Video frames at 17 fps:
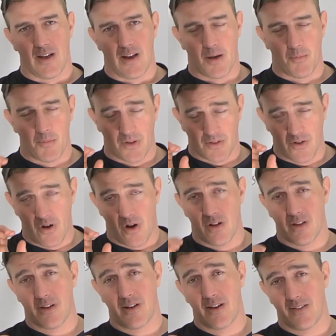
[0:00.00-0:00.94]
And I'm gonna
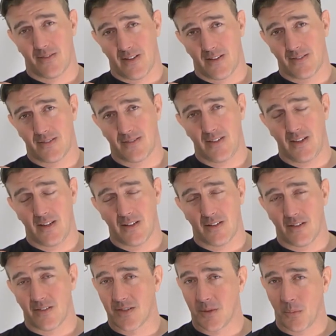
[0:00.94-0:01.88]
call it as I see
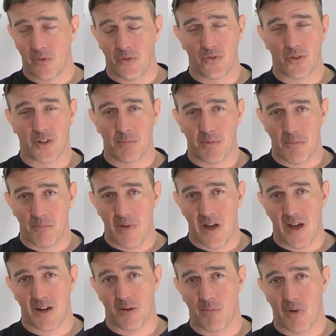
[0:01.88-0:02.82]
it. And some of you can be
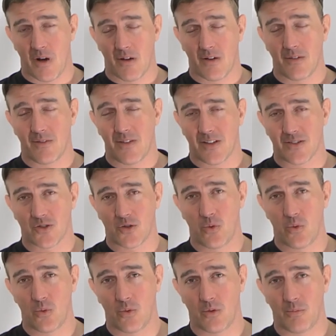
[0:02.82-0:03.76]
mad about it, and that's
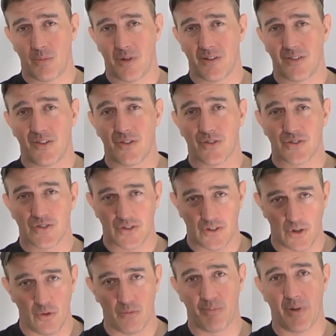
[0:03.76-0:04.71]
cool, but you're
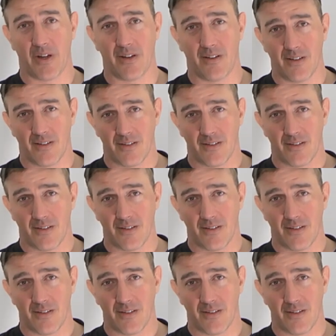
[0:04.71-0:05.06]
stupid.